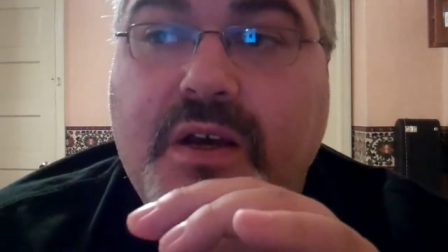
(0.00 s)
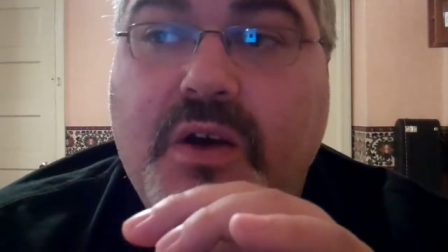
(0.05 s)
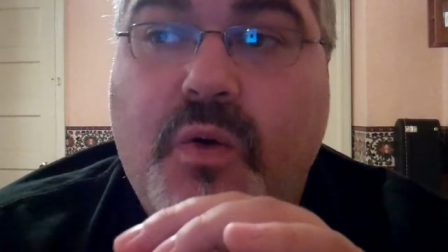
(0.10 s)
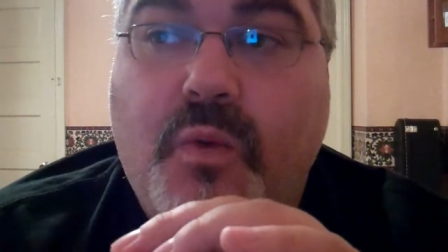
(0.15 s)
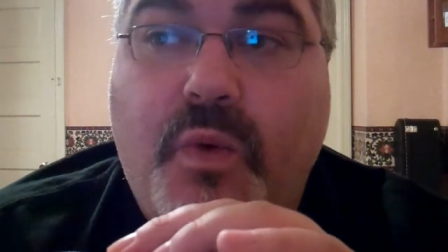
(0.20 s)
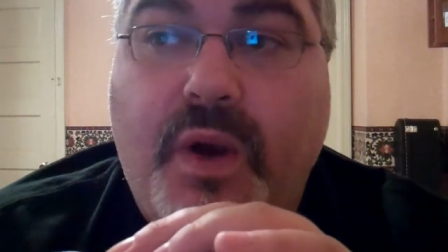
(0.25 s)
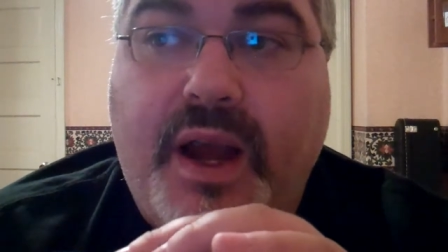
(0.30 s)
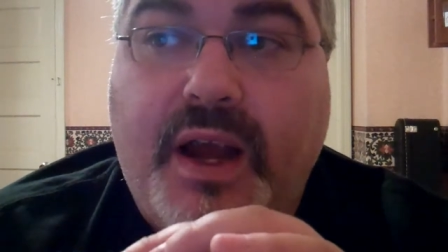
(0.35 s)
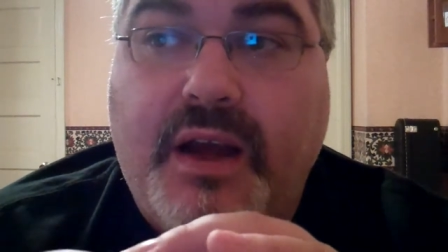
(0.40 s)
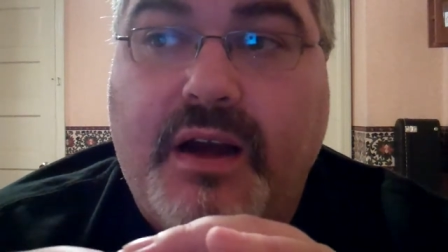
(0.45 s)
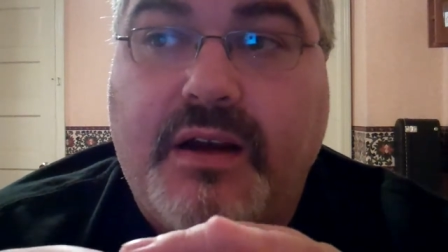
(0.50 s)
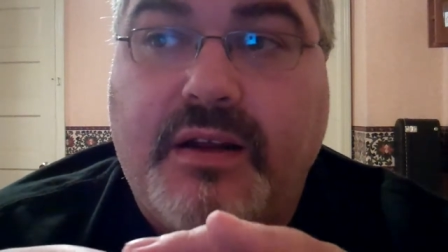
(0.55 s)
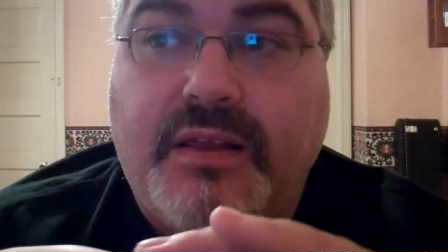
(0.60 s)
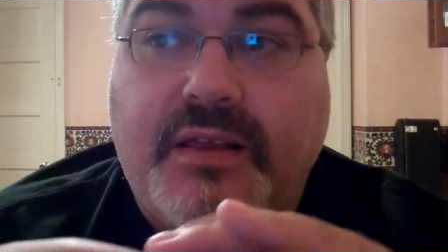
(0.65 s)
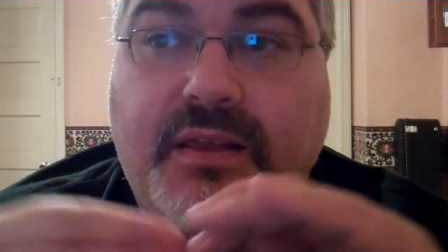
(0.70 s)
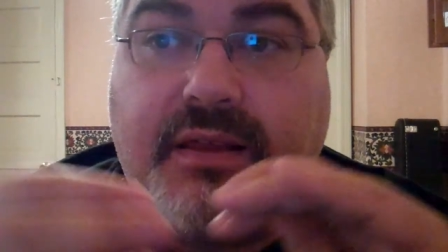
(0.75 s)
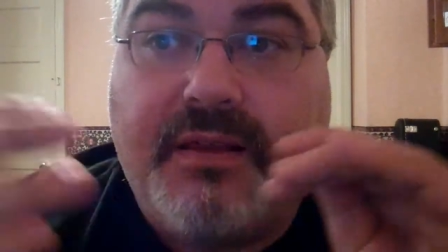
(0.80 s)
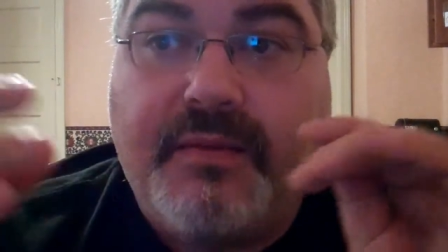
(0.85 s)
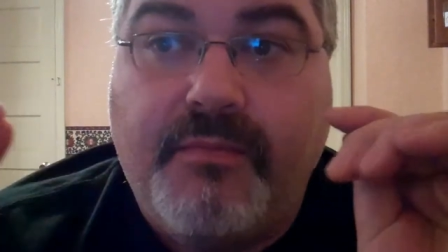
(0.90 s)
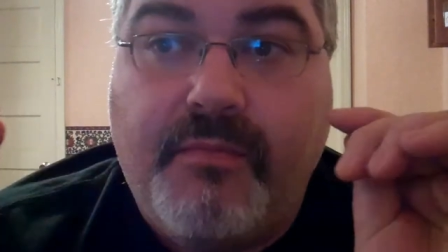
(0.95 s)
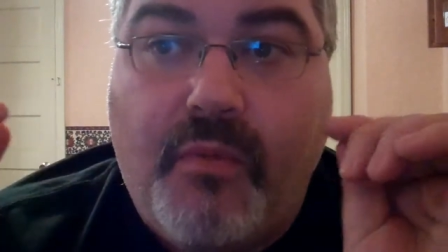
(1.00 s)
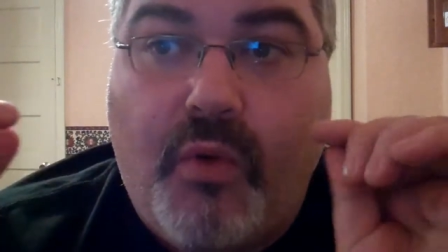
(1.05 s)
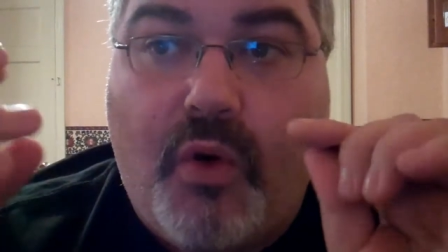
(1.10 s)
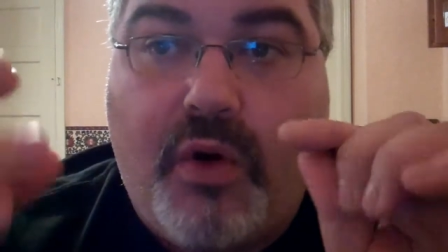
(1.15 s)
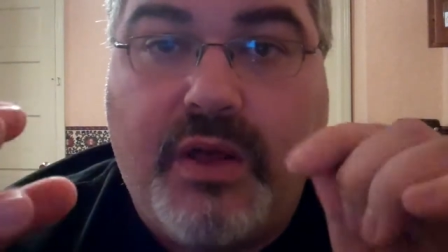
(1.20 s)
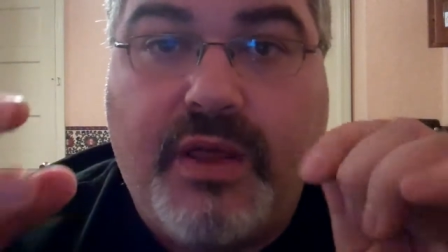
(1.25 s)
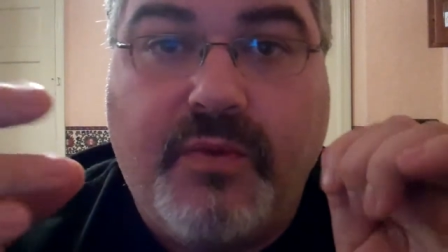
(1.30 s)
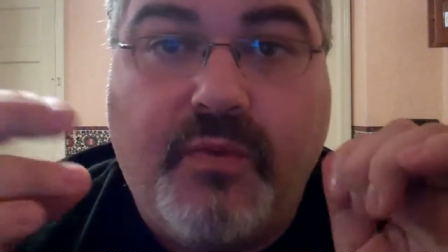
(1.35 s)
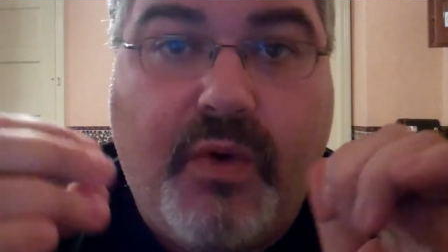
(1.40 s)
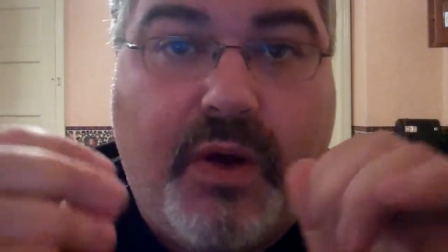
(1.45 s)
where
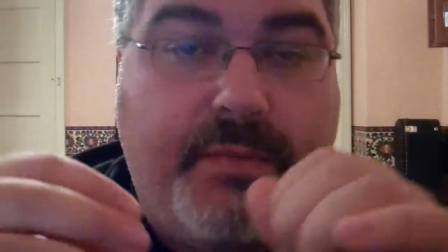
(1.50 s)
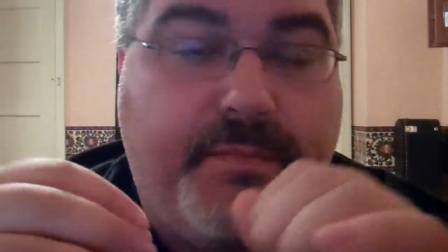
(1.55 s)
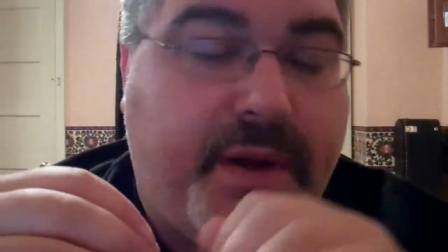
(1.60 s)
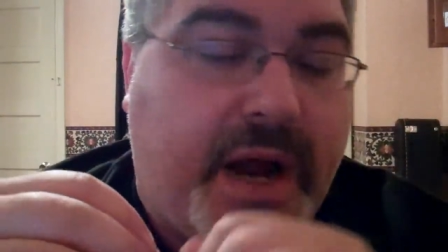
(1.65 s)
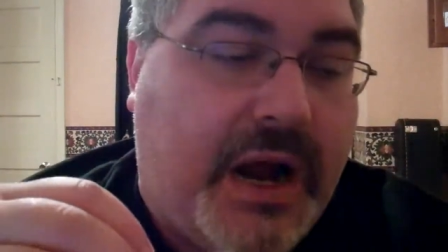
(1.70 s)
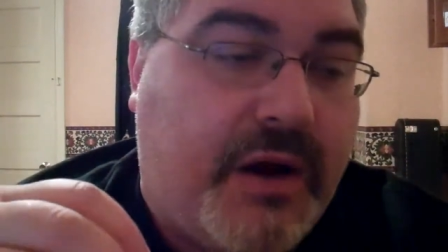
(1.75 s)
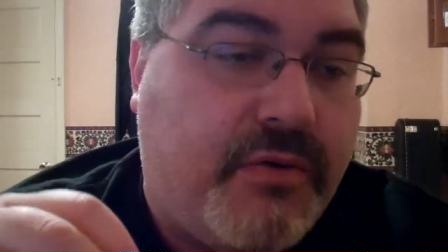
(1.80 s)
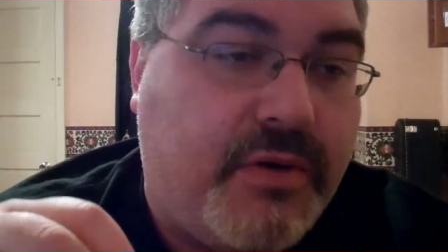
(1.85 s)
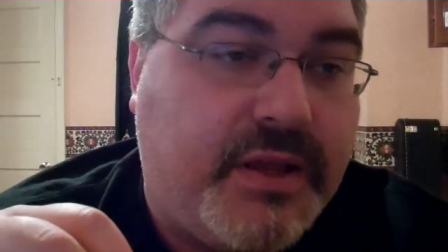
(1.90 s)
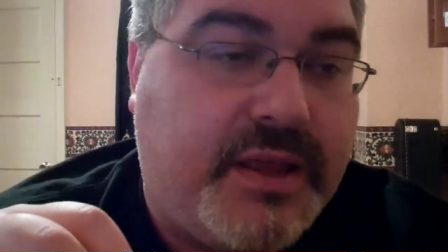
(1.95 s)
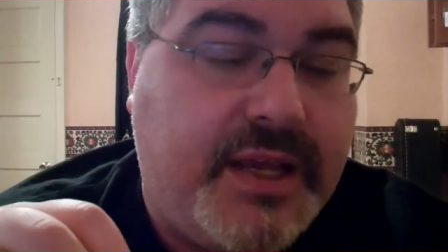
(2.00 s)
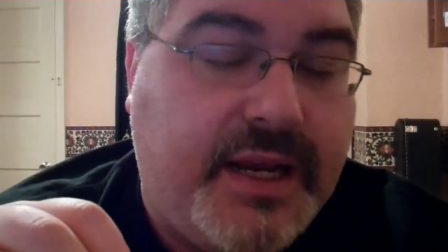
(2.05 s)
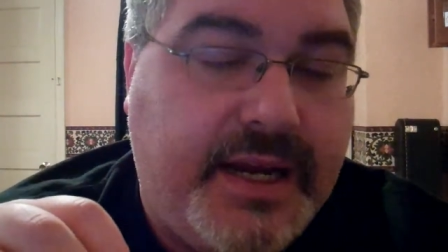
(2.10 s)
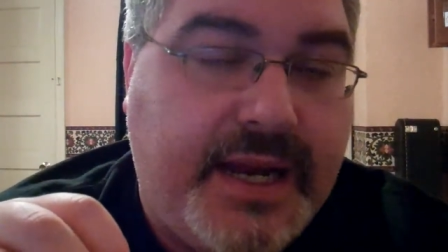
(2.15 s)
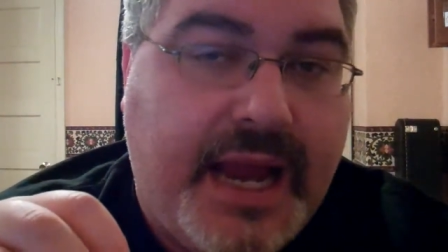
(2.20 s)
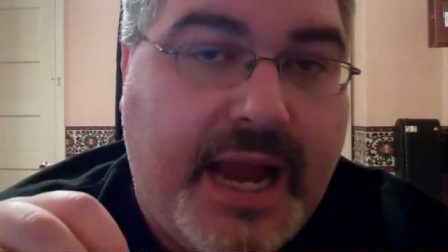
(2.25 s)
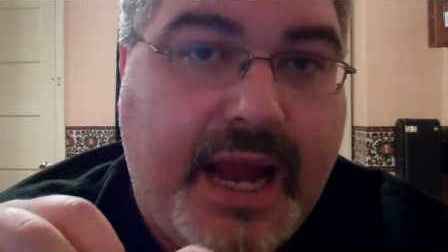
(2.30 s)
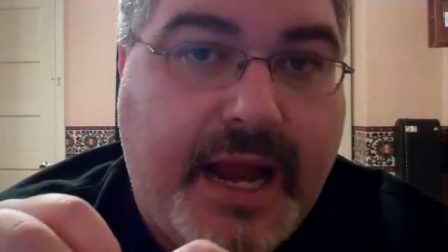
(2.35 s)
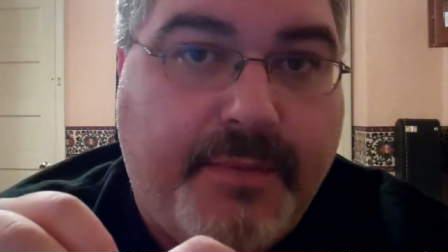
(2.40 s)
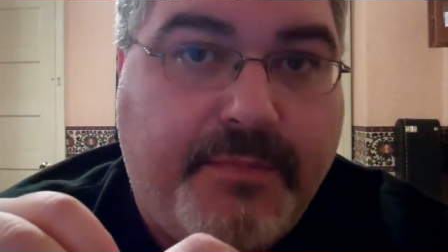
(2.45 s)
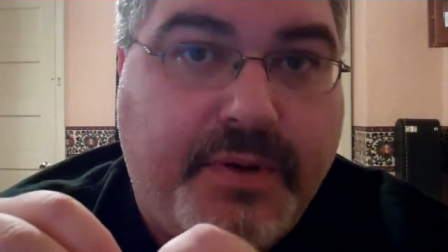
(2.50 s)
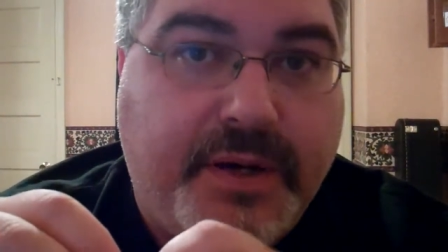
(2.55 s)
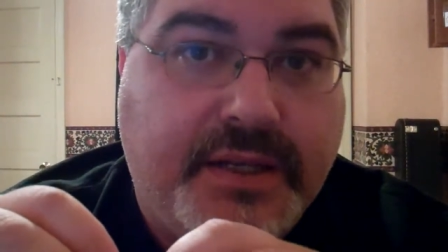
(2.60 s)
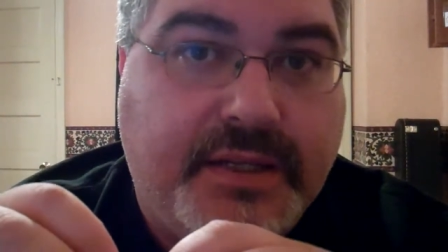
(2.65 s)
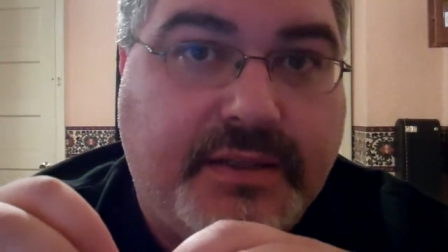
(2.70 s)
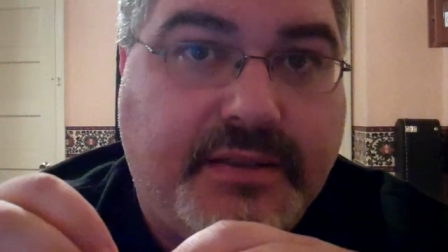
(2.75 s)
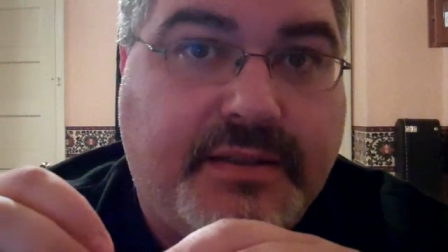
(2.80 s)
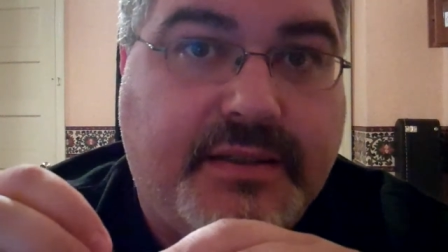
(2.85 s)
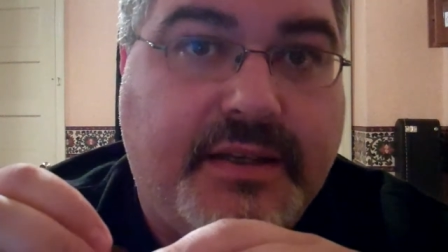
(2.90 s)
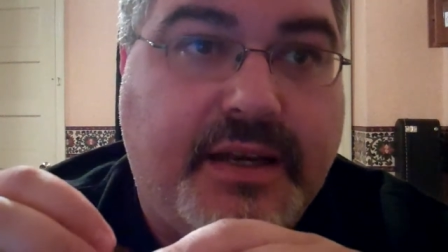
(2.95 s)
more than one power thing
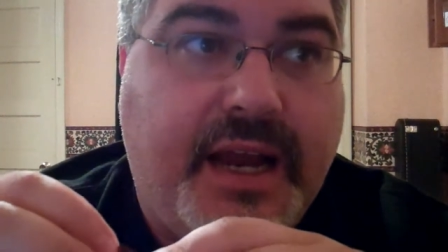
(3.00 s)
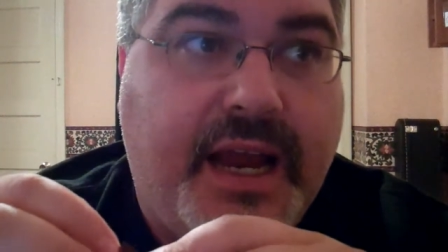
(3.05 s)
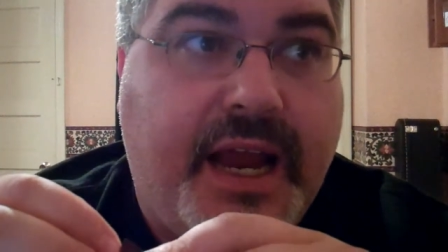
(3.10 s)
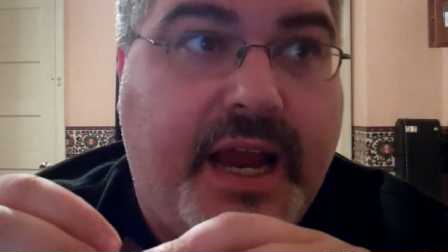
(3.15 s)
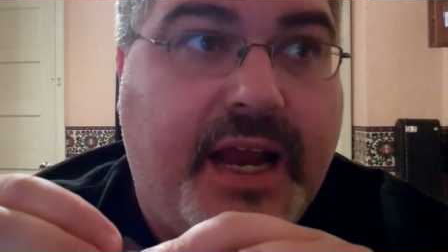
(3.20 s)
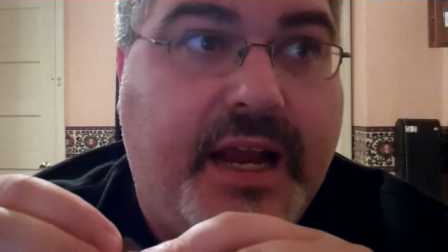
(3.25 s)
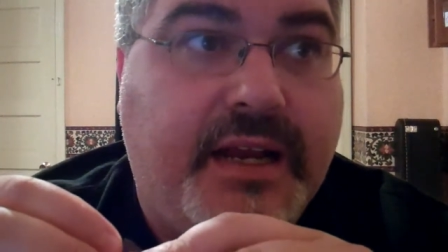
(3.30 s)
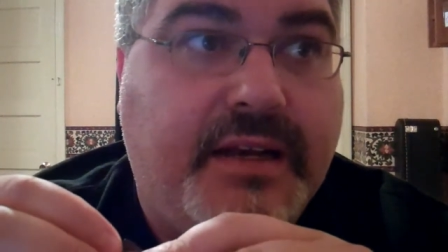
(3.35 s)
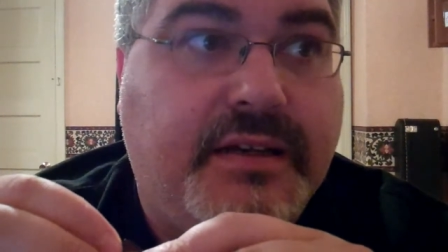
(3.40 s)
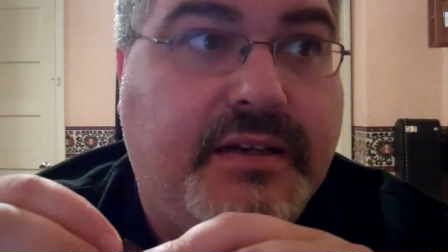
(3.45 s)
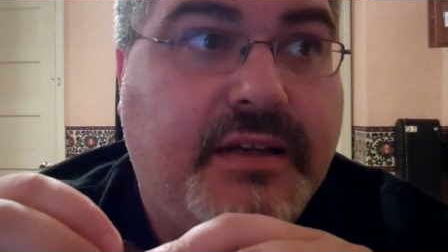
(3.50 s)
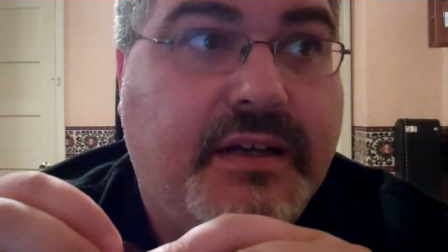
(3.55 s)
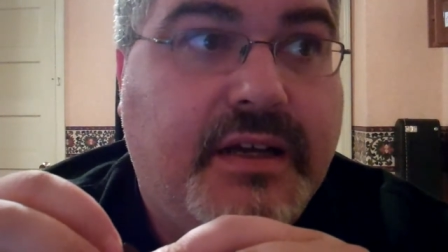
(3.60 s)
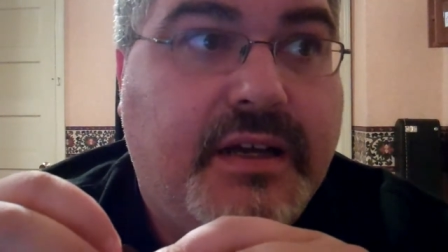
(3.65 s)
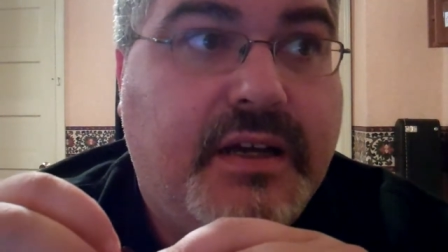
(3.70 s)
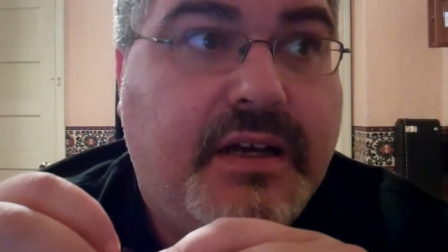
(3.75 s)
happens and